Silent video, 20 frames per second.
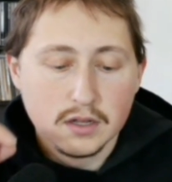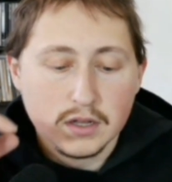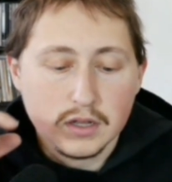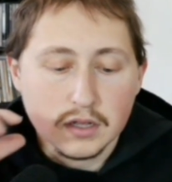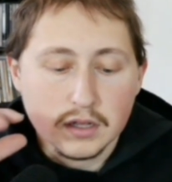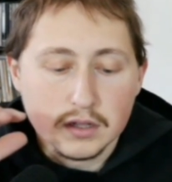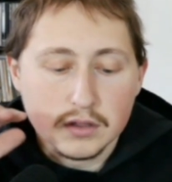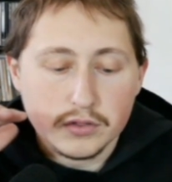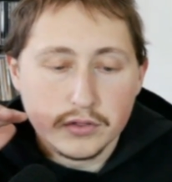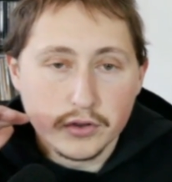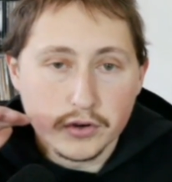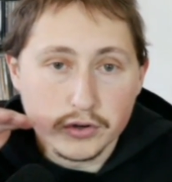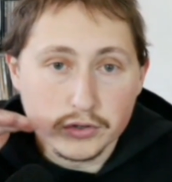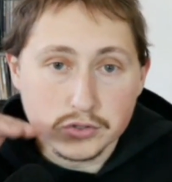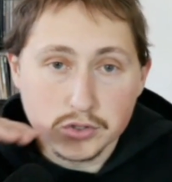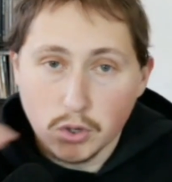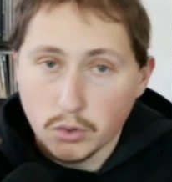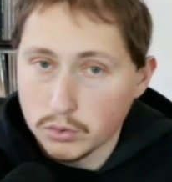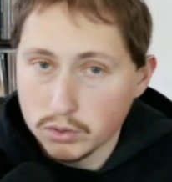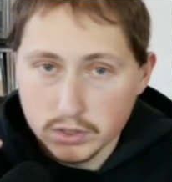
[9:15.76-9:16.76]
they're
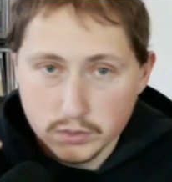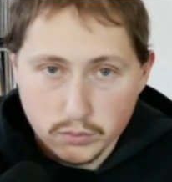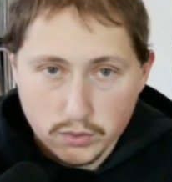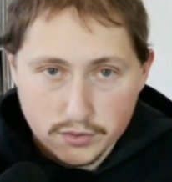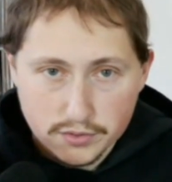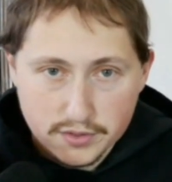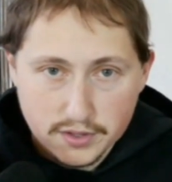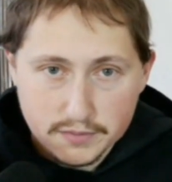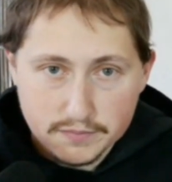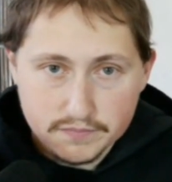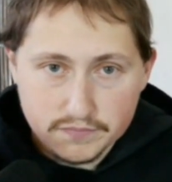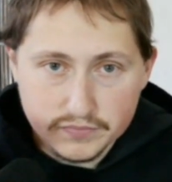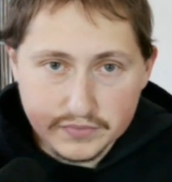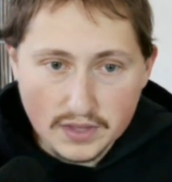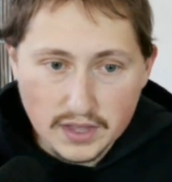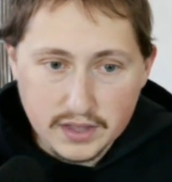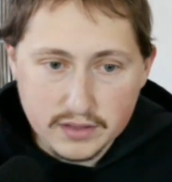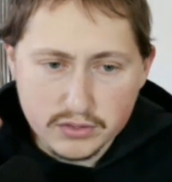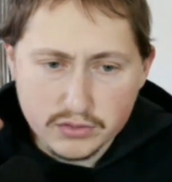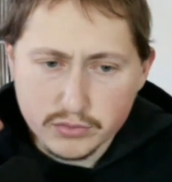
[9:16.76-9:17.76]
totally worth it.
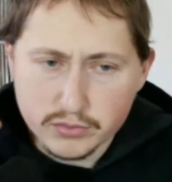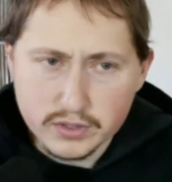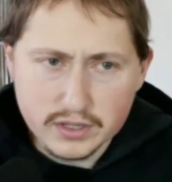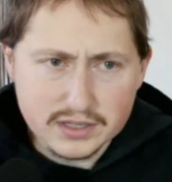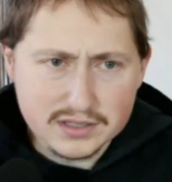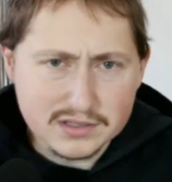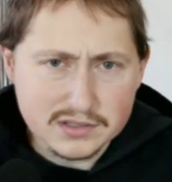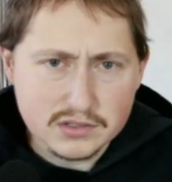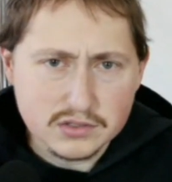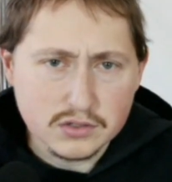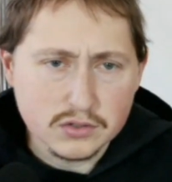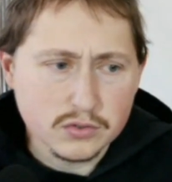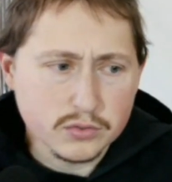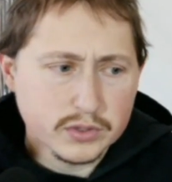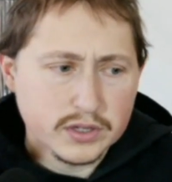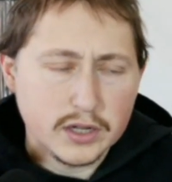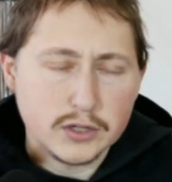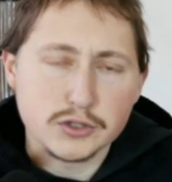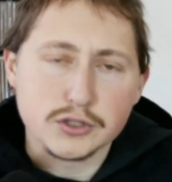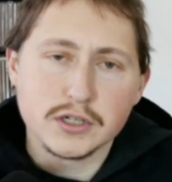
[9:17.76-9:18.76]
It's
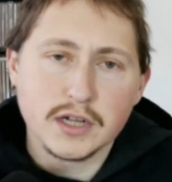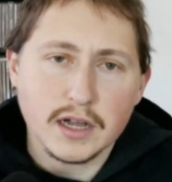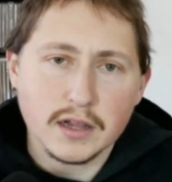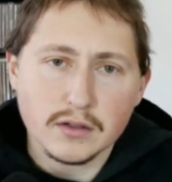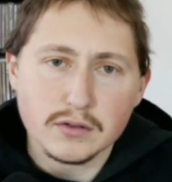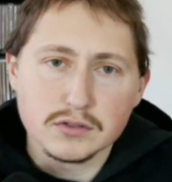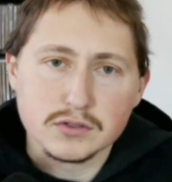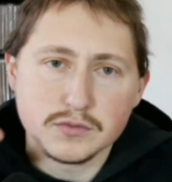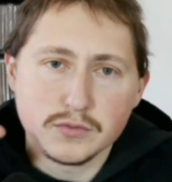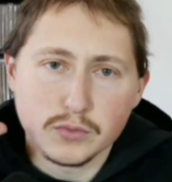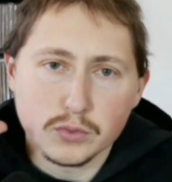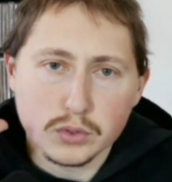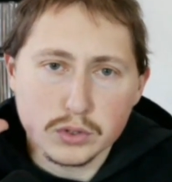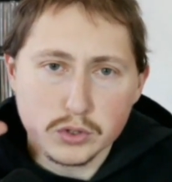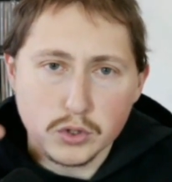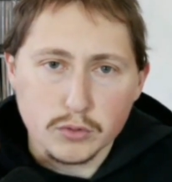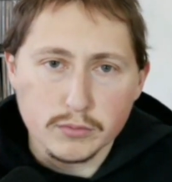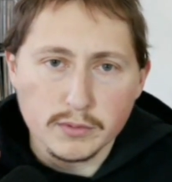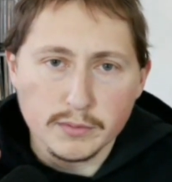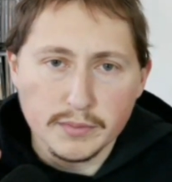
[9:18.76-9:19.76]
$300 for a
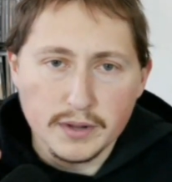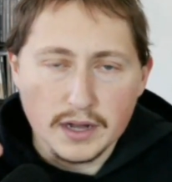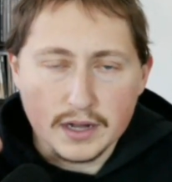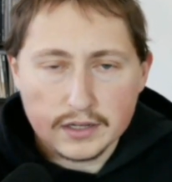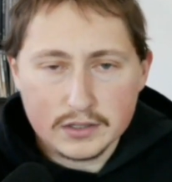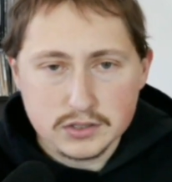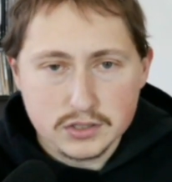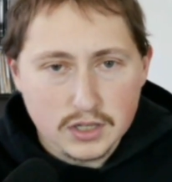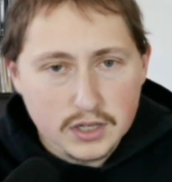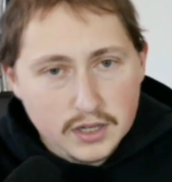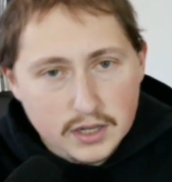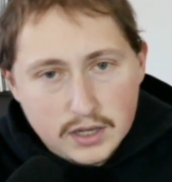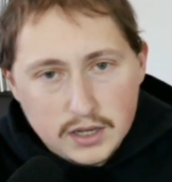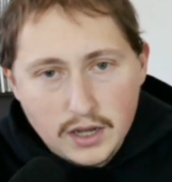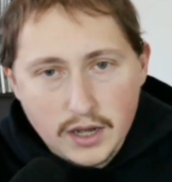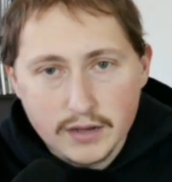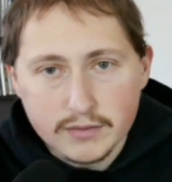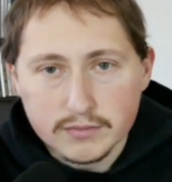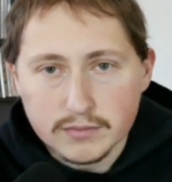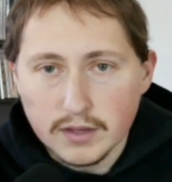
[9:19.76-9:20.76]
normal box
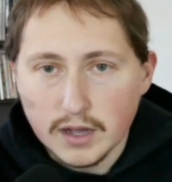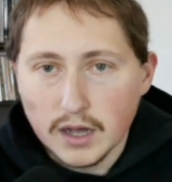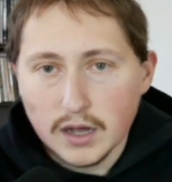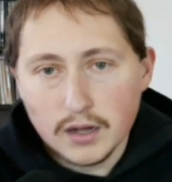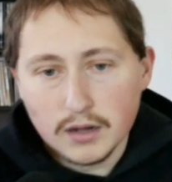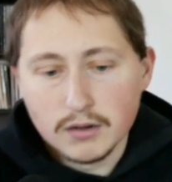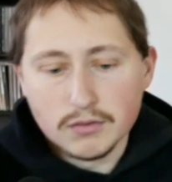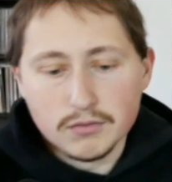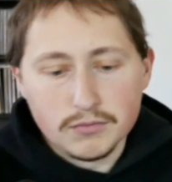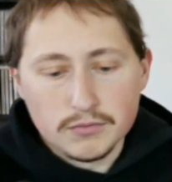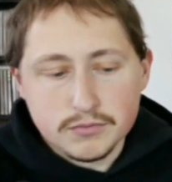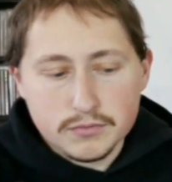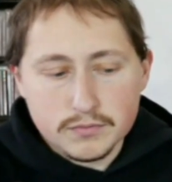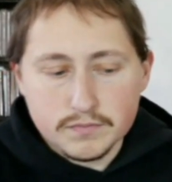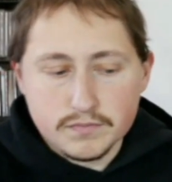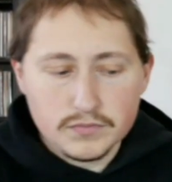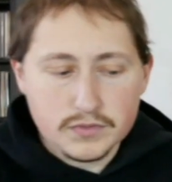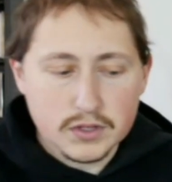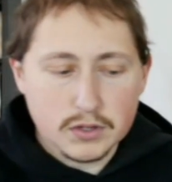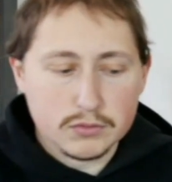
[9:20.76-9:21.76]
of
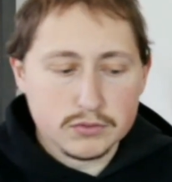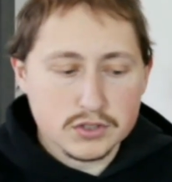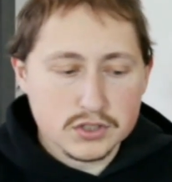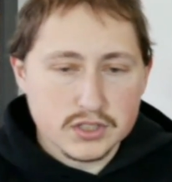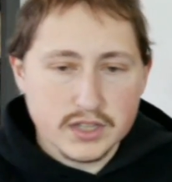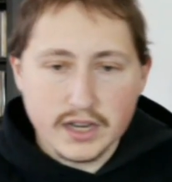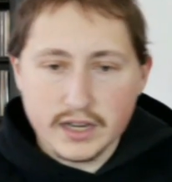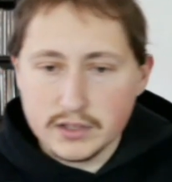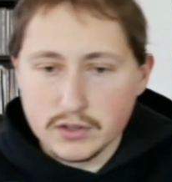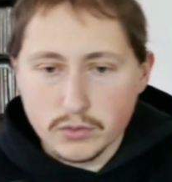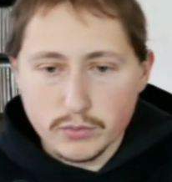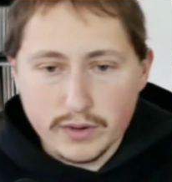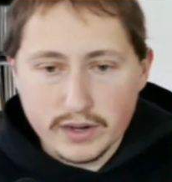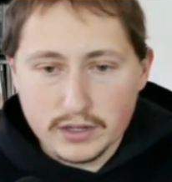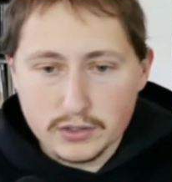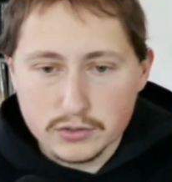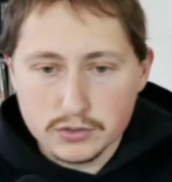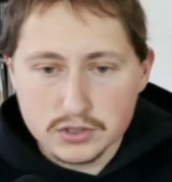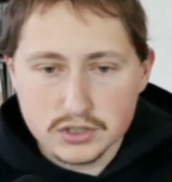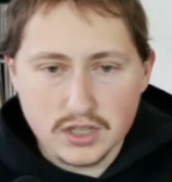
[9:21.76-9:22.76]
just getting the
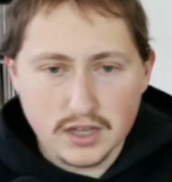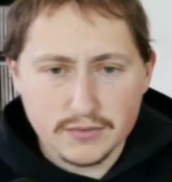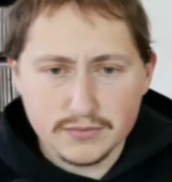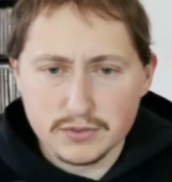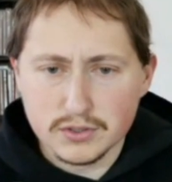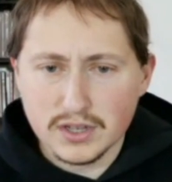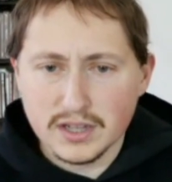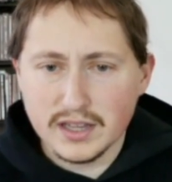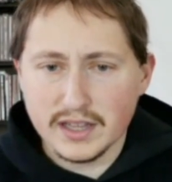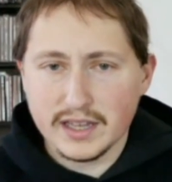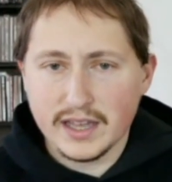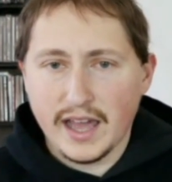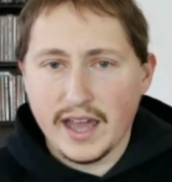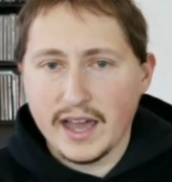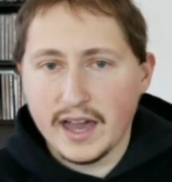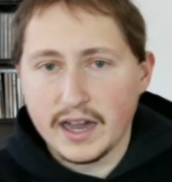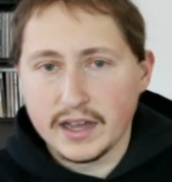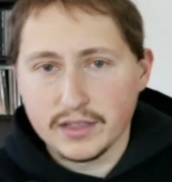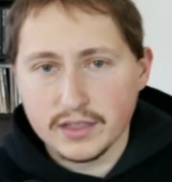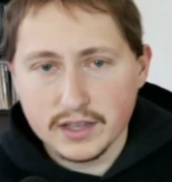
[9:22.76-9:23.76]
regular stuff. You get, like,
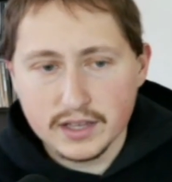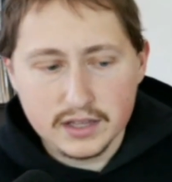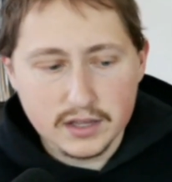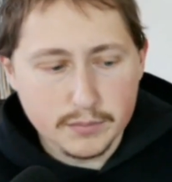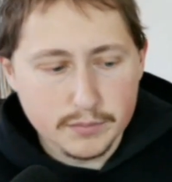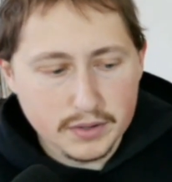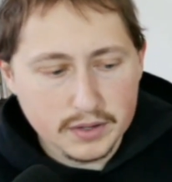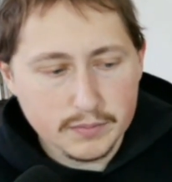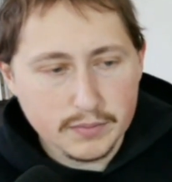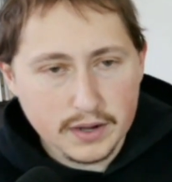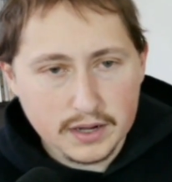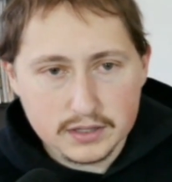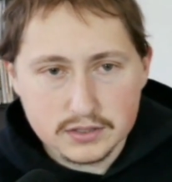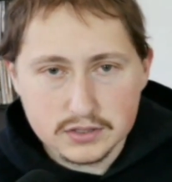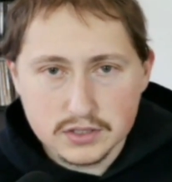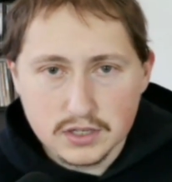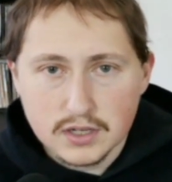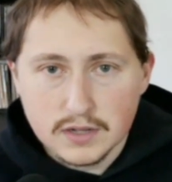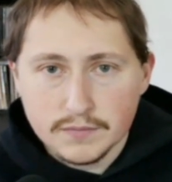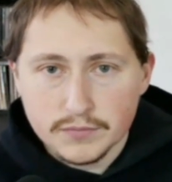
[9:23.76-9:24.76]
I think in the big box,
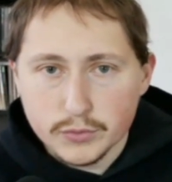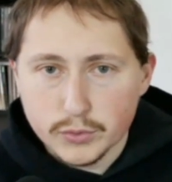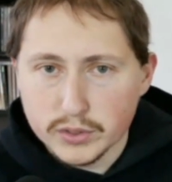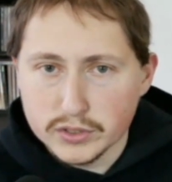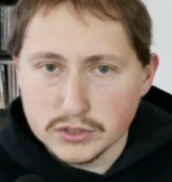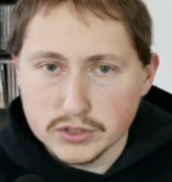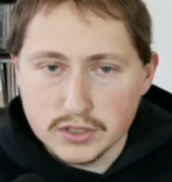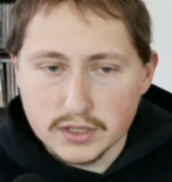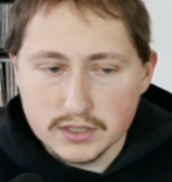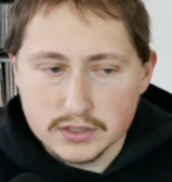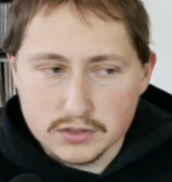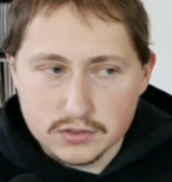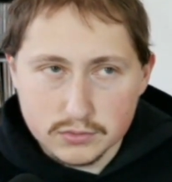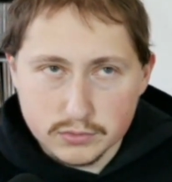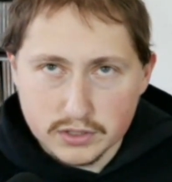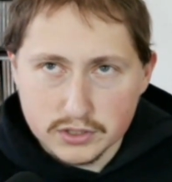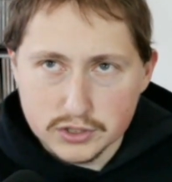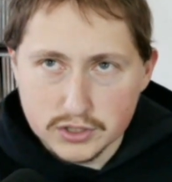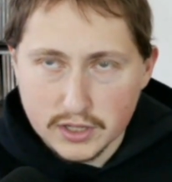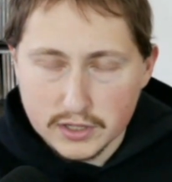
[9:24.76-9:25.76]
it's
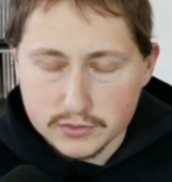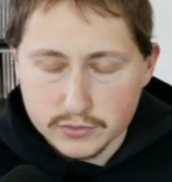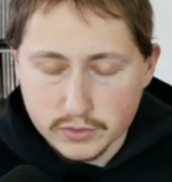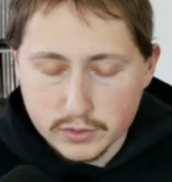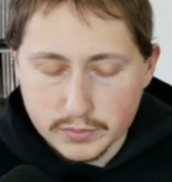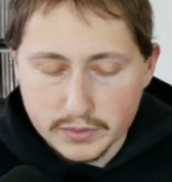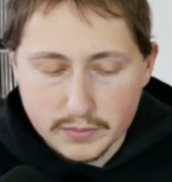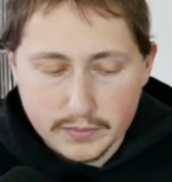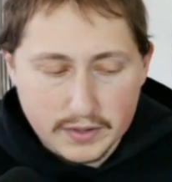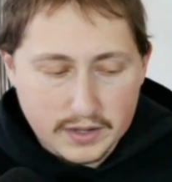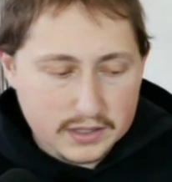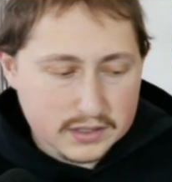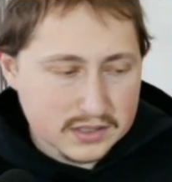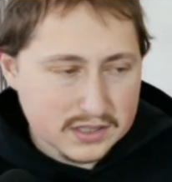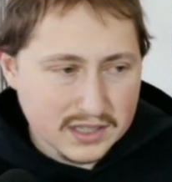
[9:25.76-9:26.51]
$300 for the big box.